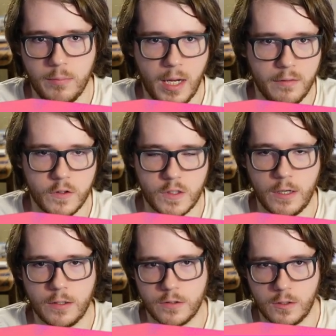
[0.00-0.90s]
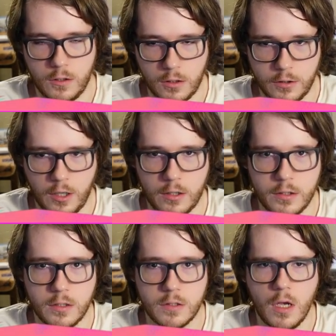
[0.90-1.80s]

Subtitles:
Pot Desires, and Allure of Darkness.